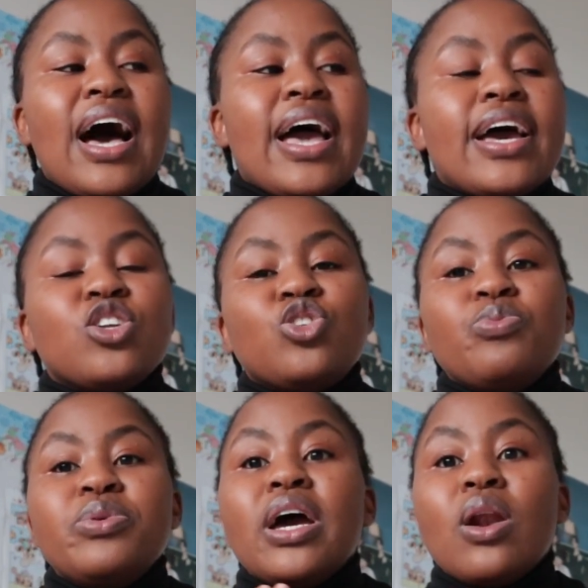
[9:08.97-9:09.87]
I had
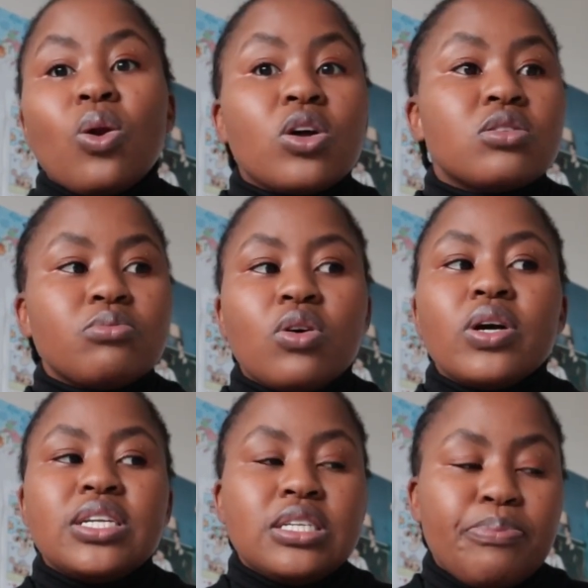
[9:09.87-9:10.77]
to be a lot
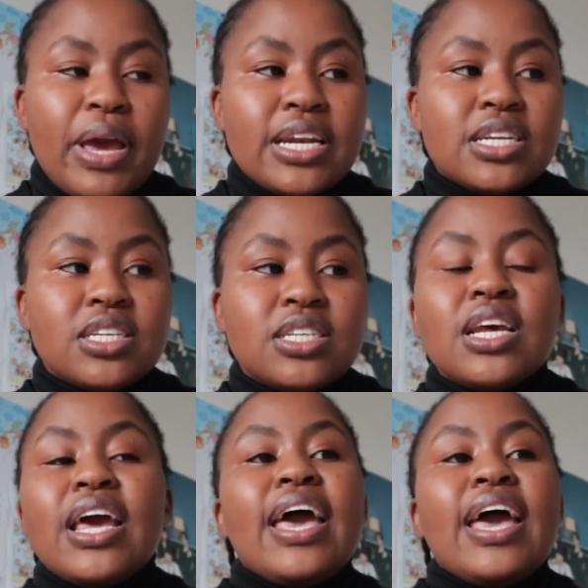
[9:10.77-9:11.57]
more independent,